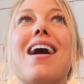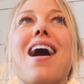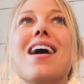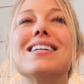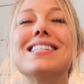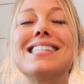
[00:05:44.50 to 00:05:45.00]

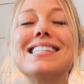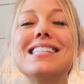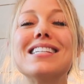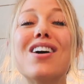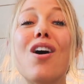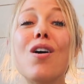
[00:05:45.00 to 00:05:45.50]
I
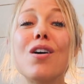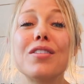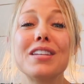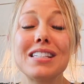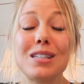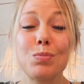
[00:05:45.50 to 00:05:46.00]
see all
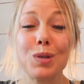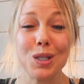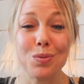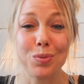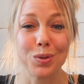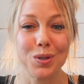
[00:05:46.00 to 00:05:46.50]
these
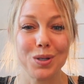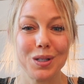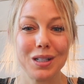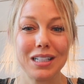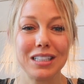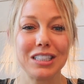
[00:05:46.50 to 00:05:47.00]
people